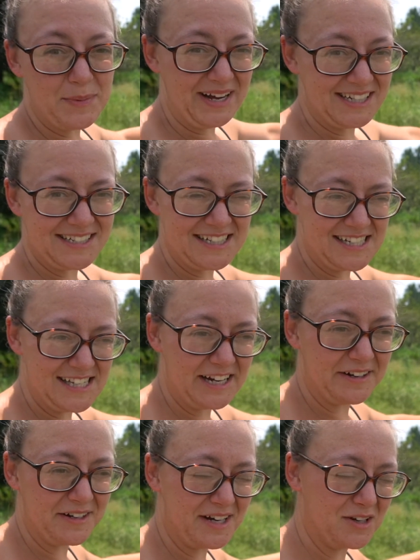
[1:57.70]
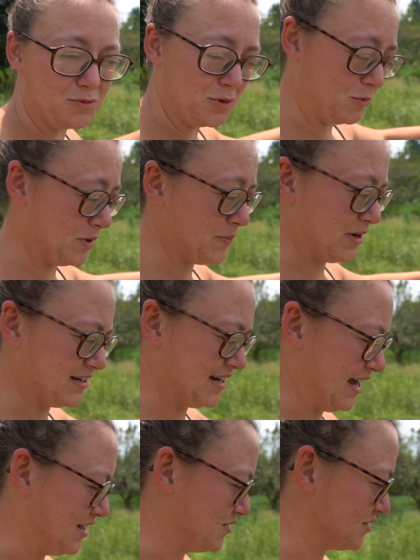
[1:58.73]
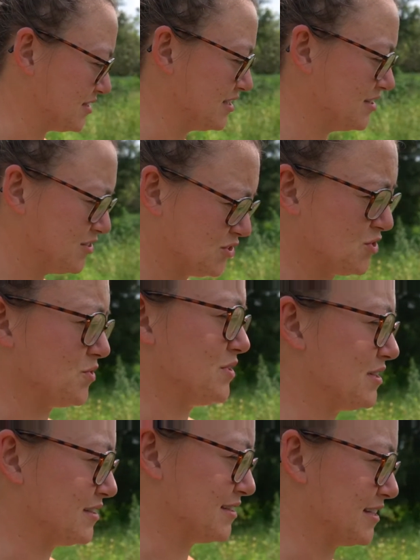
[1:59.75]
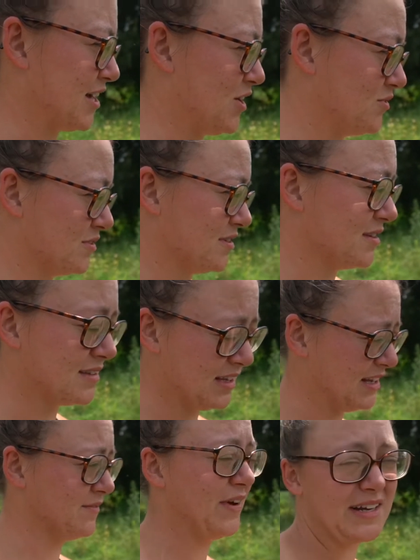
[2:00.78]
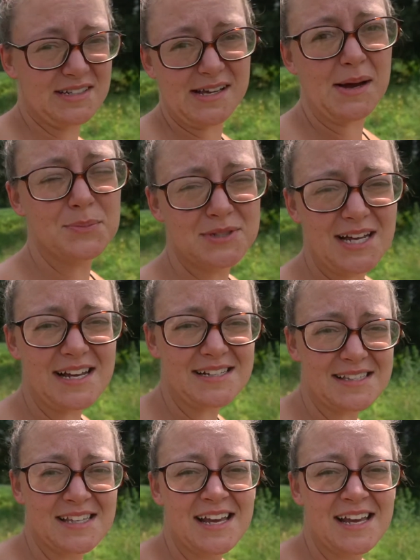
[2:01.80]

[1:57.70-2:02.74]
back in this area when we bought our house 2 years ago. In fact, a couple days,